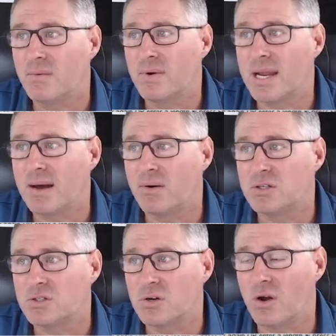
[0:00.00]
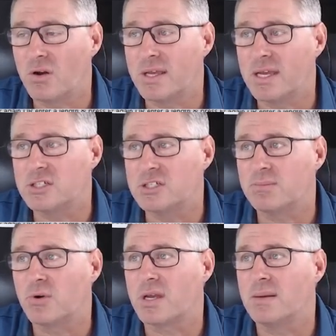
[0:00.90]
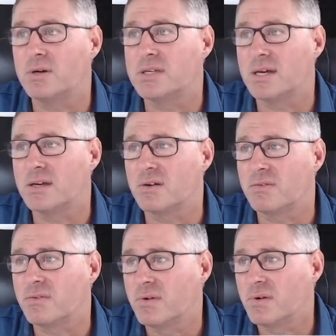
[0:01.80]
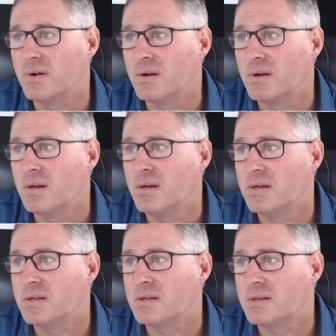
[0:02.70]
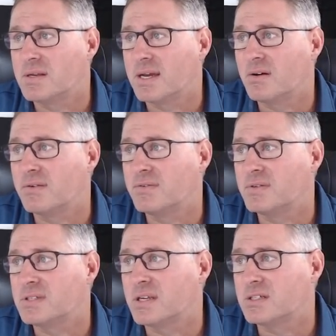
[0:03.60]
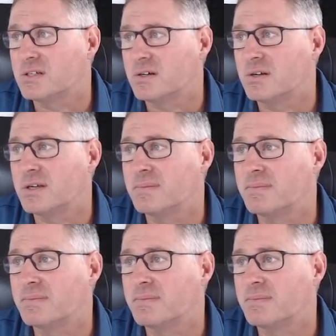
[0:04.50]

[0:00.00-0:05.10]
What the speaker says: Now I should only get gyprock in my takeoff. Takeoff, selection only.